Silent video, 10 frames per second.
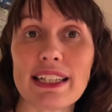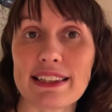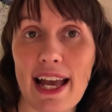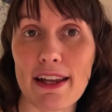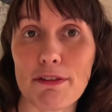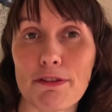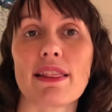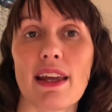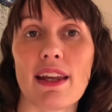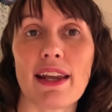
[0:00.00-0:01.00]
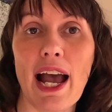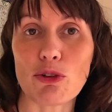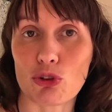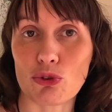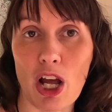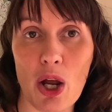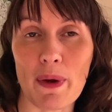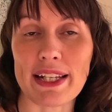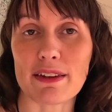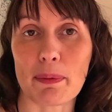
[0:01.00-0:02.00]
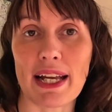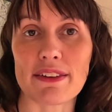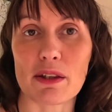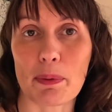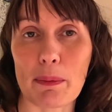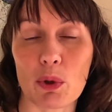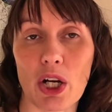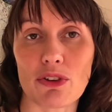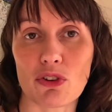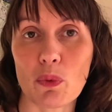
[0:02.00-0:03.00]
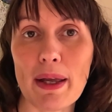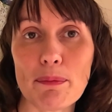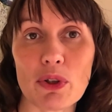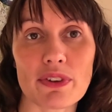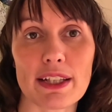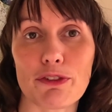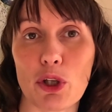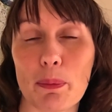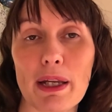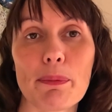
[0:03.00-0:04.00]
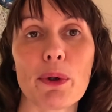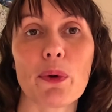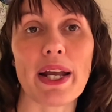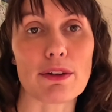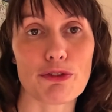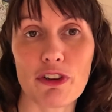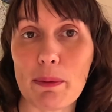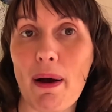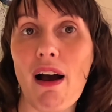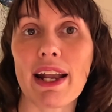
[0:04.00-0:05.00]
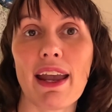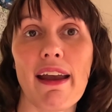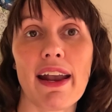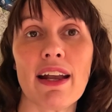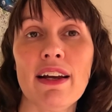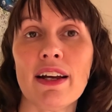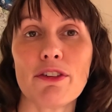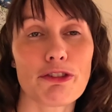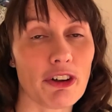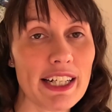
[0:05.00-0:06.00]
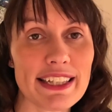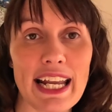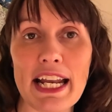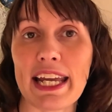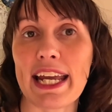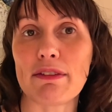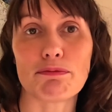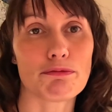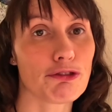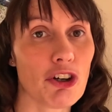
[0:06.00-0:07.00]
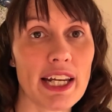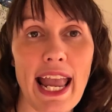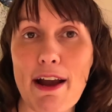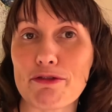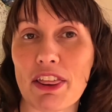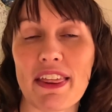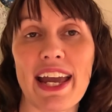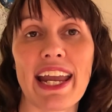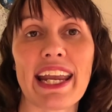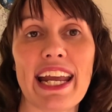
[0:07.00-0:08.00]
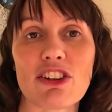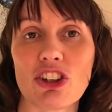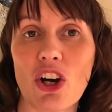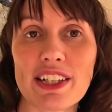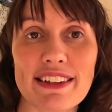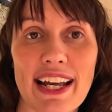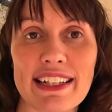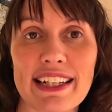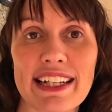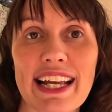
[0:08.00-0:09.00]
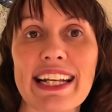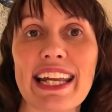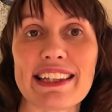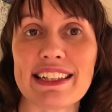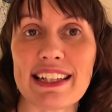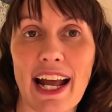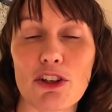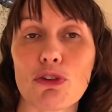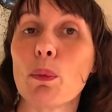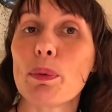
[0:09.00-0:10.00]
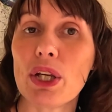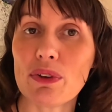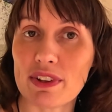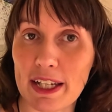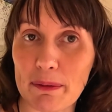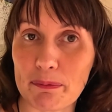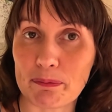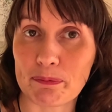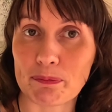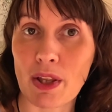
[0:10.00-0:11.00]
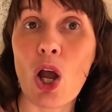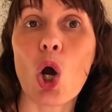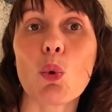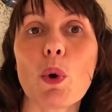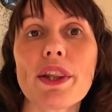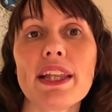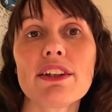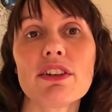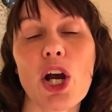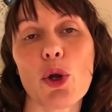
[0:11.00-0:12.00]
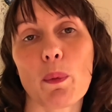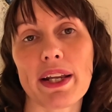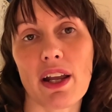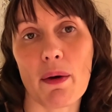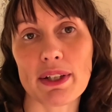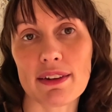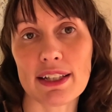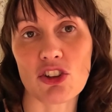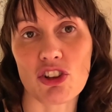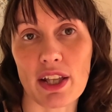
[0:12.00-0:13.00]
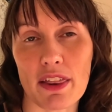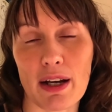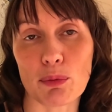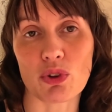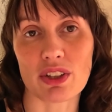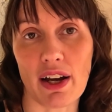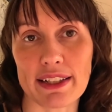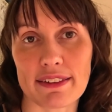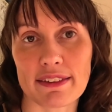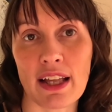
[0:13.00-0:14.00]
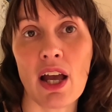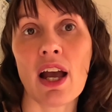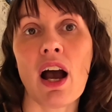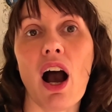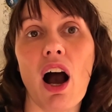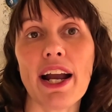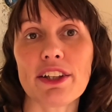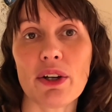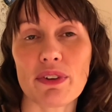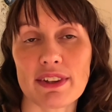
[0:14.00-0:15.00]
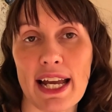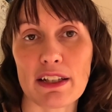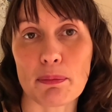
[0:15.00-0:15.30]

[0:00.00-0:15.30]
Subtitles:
safe. The council know it's a place that people go to swim. You'll see a few people. It's free parking, free to get in, free everything. It's not attended and it is a natural beauty. One thing to note when going to these geothermal sites, I don't send